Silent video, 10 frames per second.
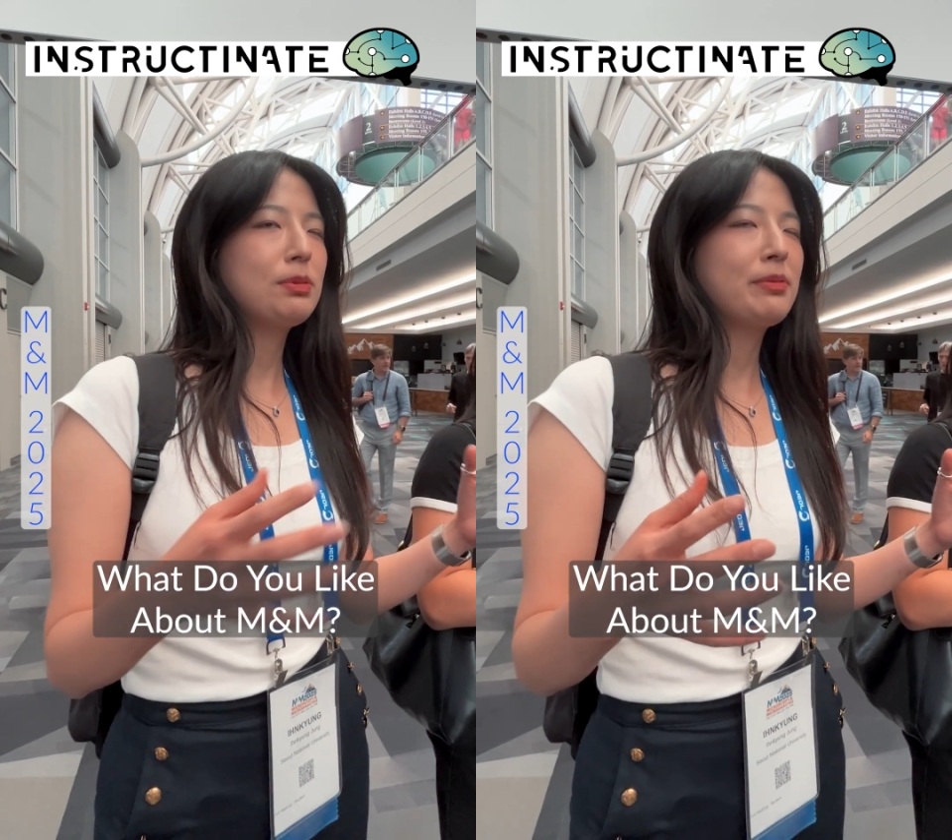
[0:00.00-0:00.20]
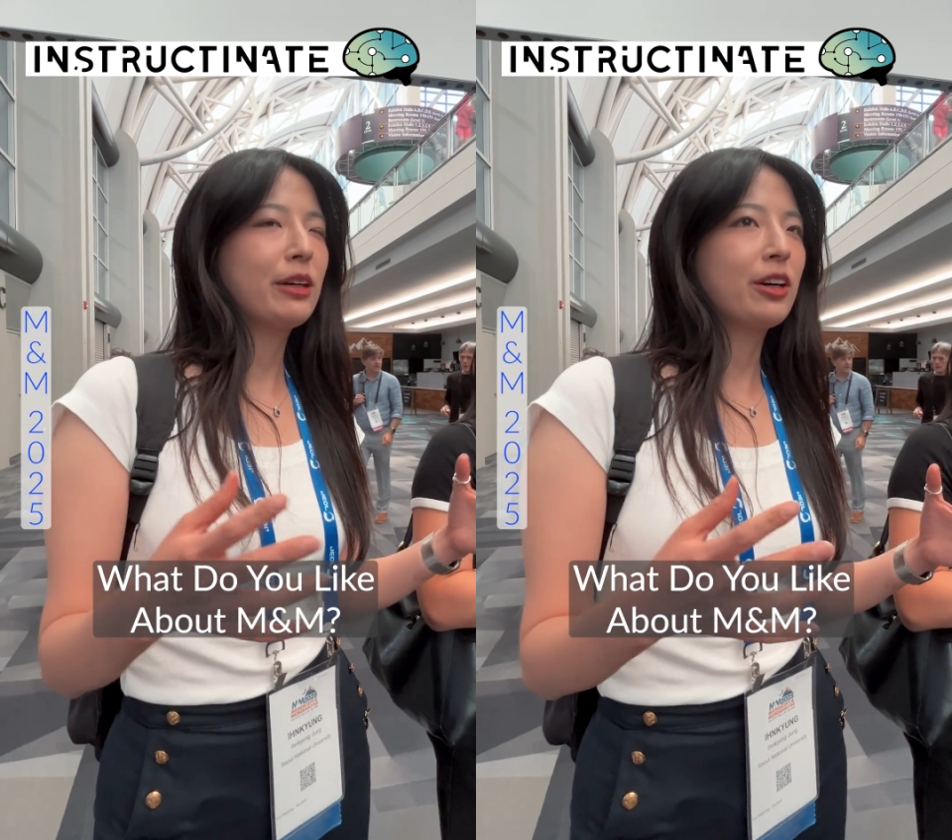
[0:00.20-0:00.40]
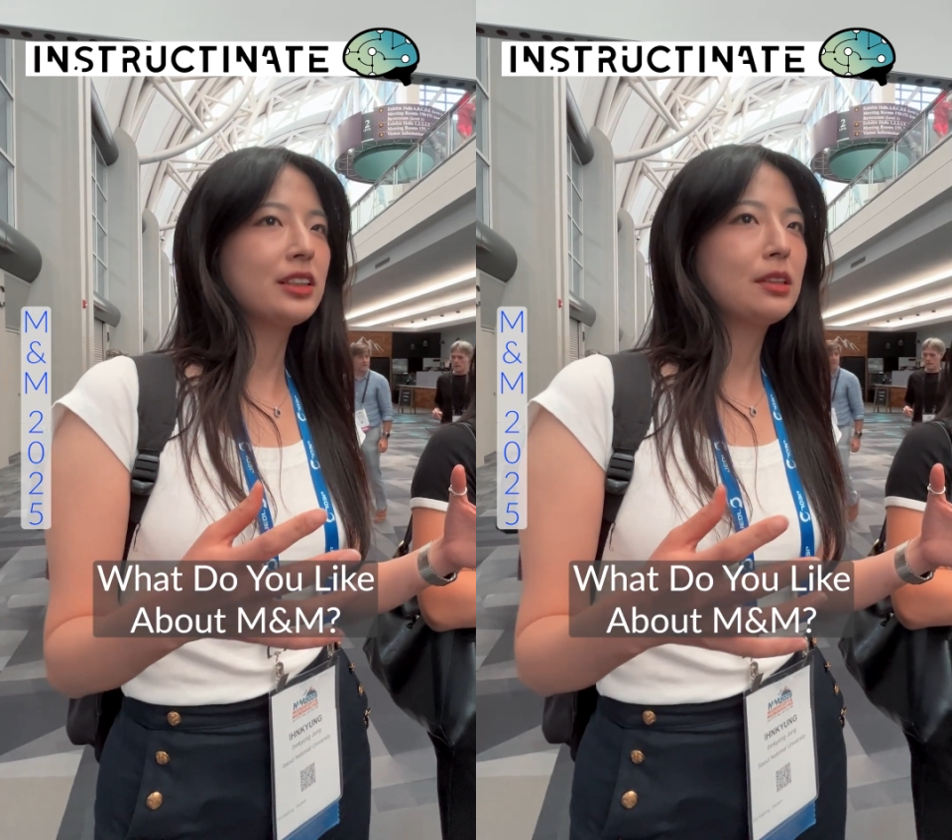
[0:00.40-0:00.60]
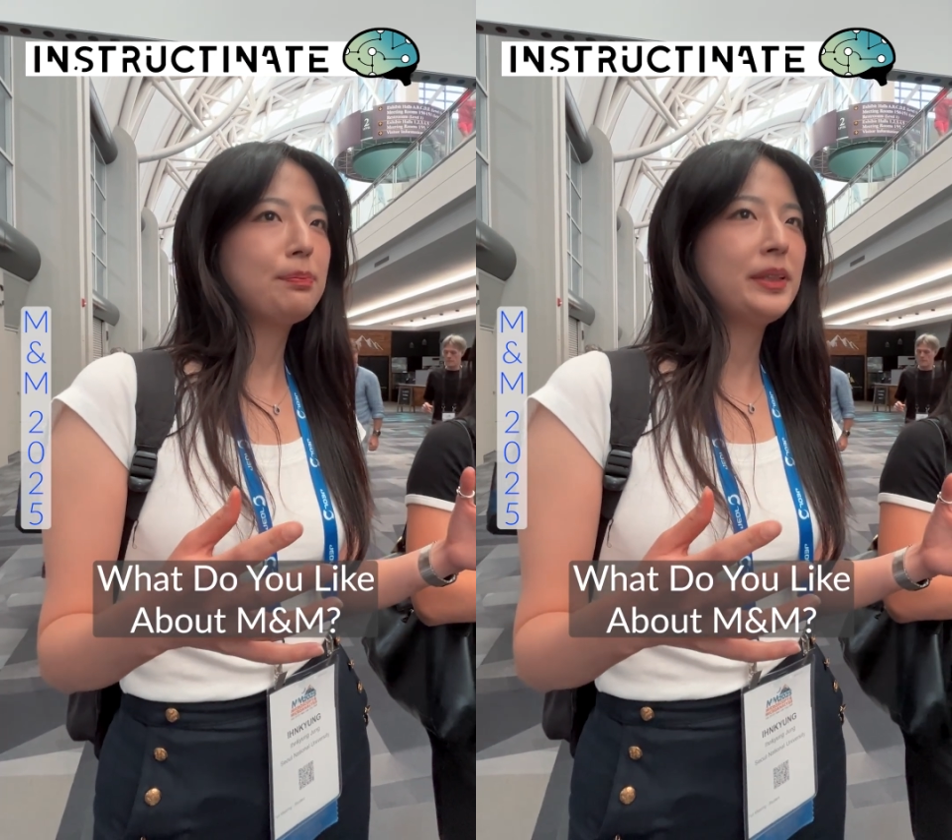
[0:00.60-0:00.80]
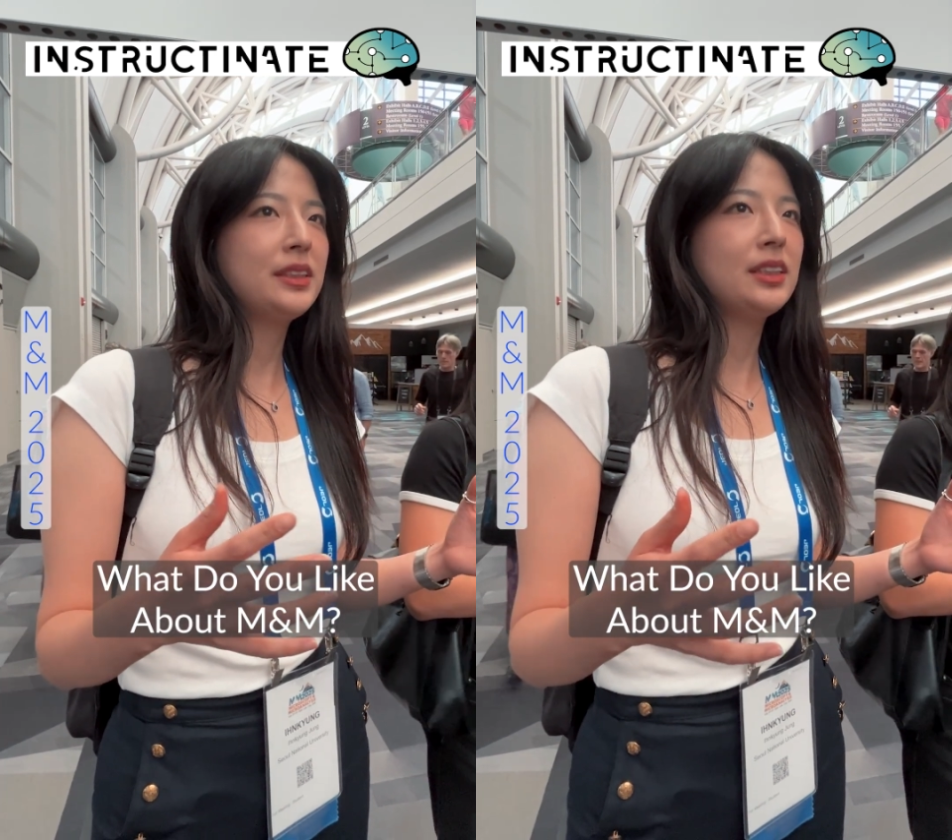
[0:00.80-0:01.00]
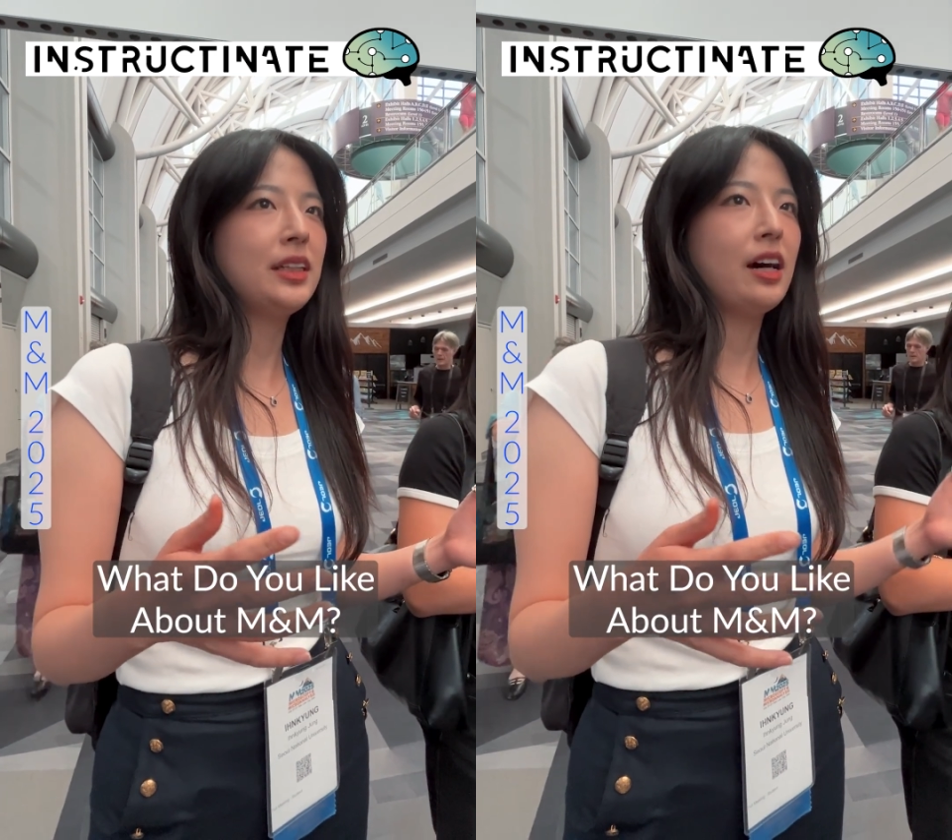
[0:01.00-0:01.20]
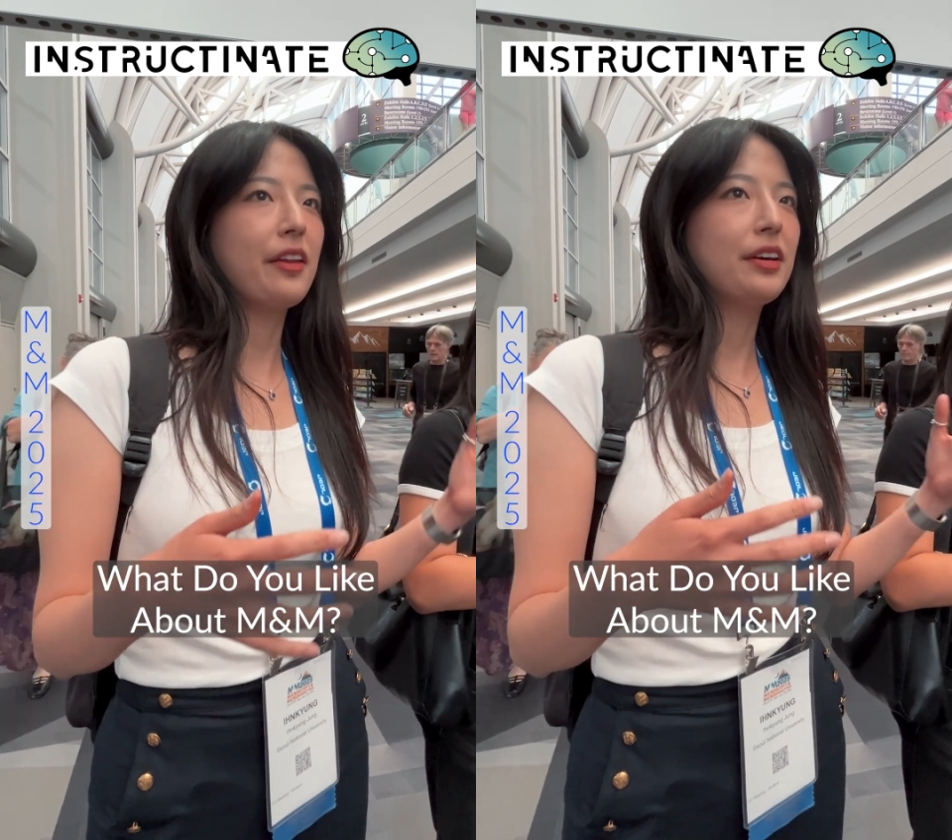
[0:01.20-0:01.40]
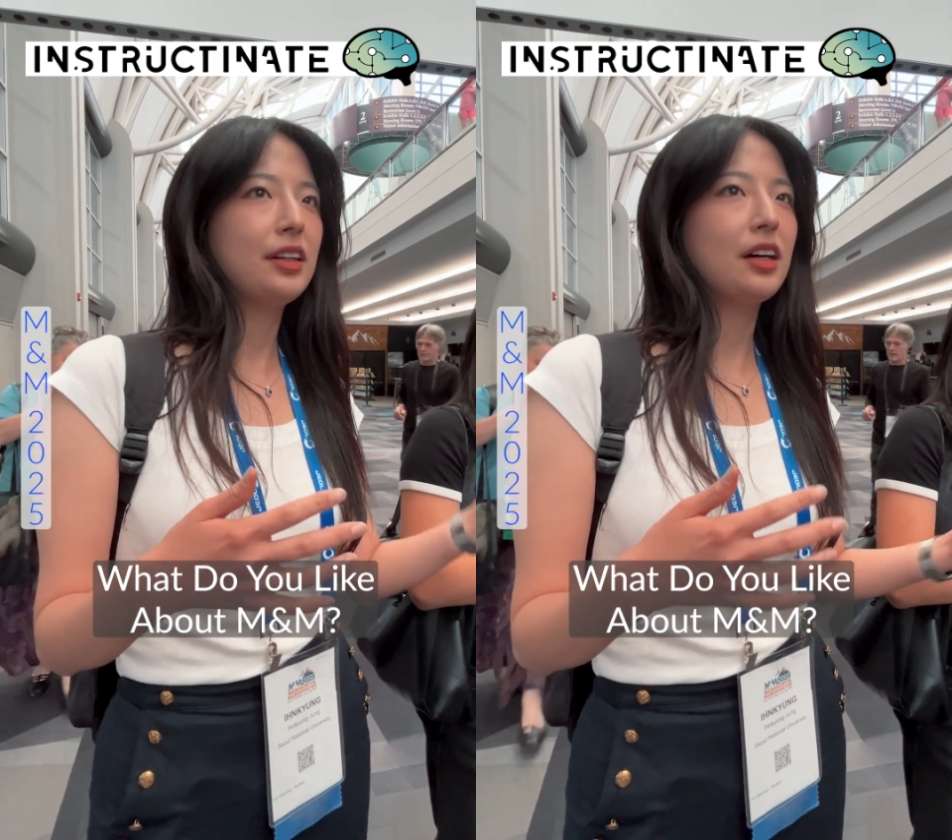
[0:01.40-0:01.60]
of microscopists in
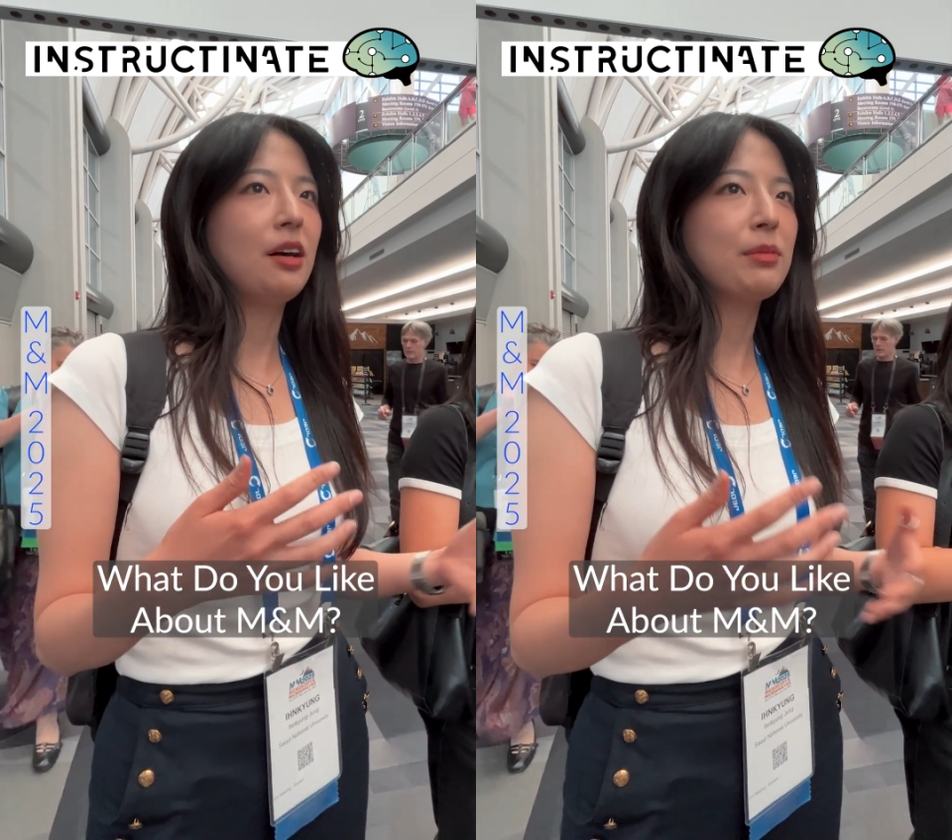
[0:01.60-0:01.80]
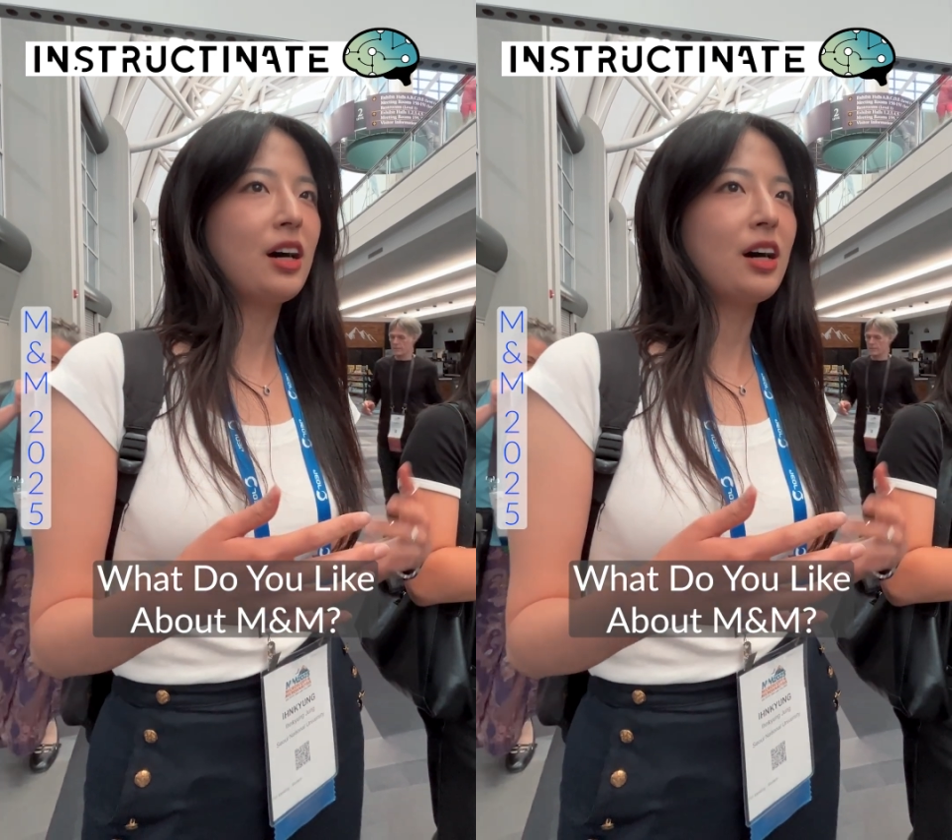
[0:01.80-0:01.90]
other um,